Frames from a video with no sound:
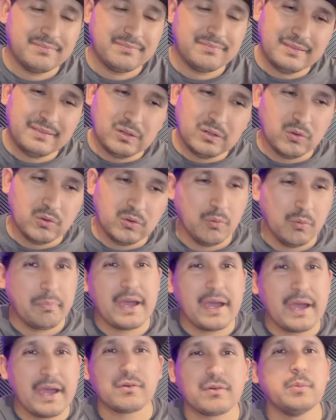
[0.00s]
the whole
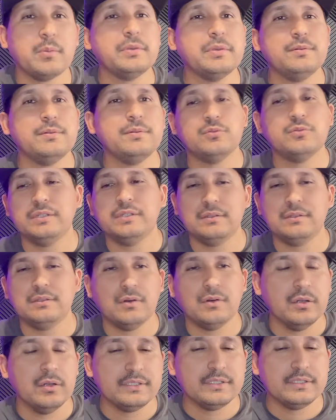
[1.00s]
background between
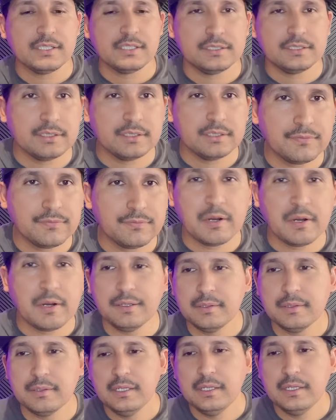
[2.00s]
all of this stuff, right?
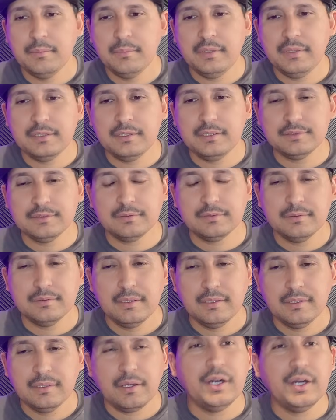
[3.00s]
Because
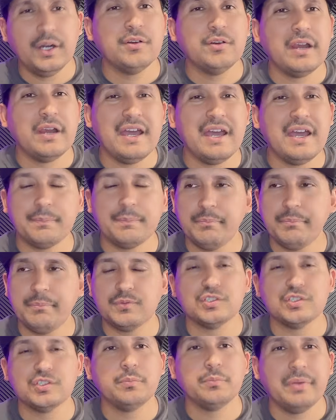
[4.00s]
Gunner had
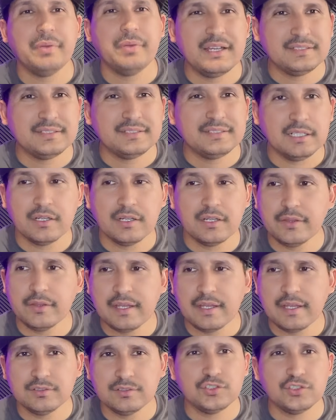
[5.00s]
surpassed
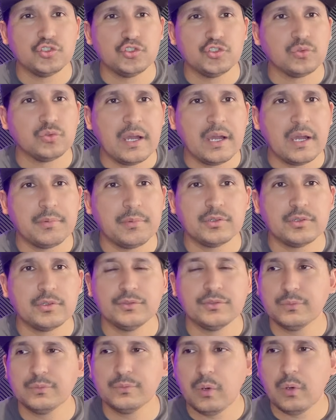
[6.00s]
100,000
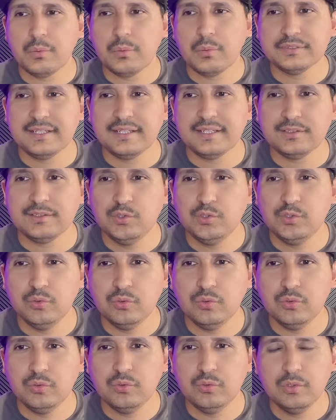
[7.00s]
subscribers. What was it, like
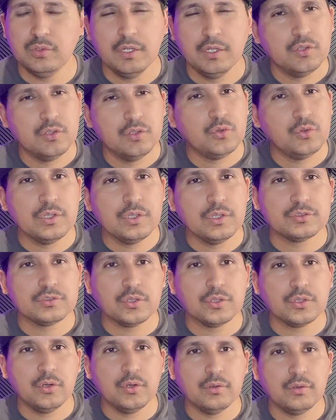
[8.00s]
two years
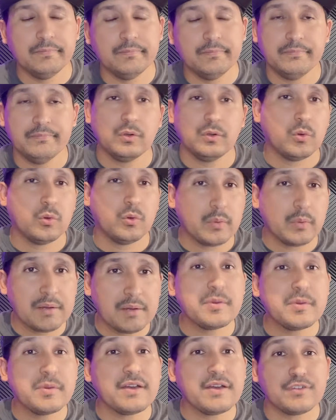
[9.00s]
ago? Correct
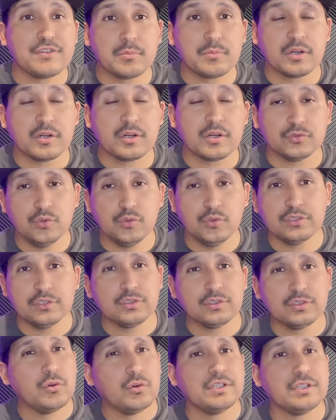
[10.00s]
me if I'm wrong. 2 years
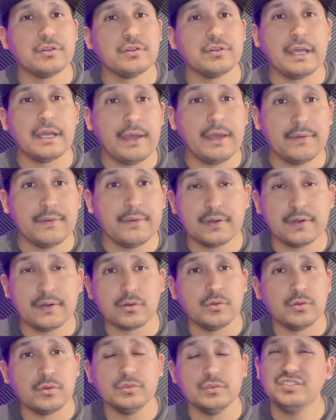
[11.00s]
ago, a year and a half, I don't
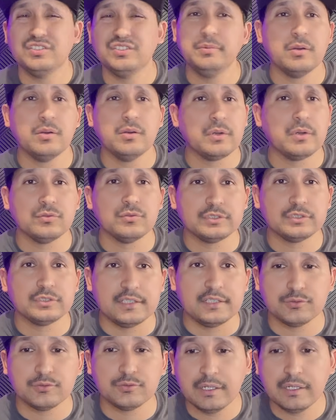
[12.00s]
know. Something around those
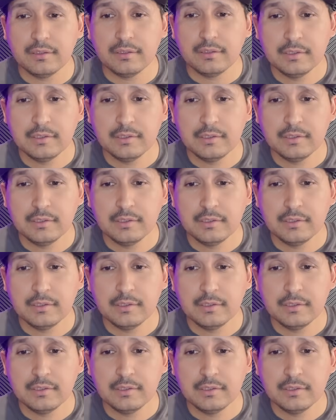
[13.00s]
lines, right?